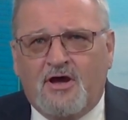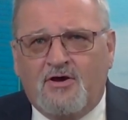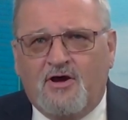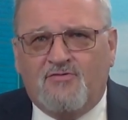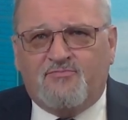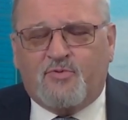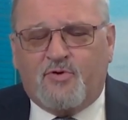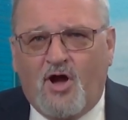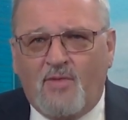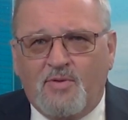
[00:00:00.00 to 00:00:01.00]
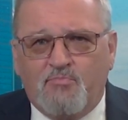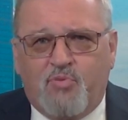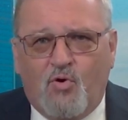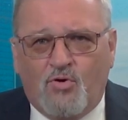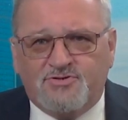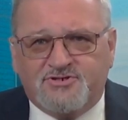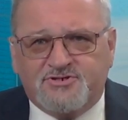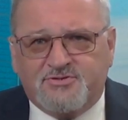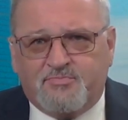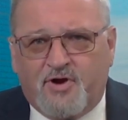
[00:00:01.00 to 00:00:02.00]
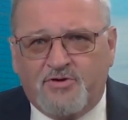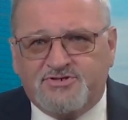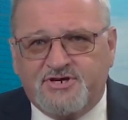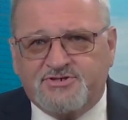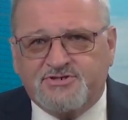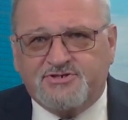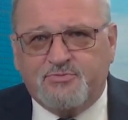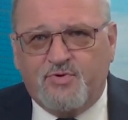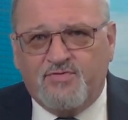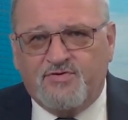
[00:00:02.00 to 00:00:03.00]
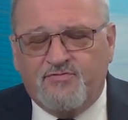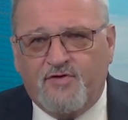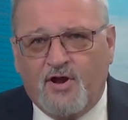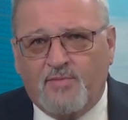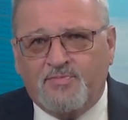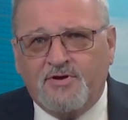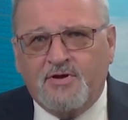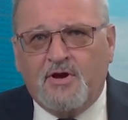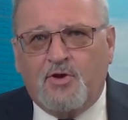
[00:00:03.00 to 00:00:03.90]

uh, of prime importance is the processes that we've developed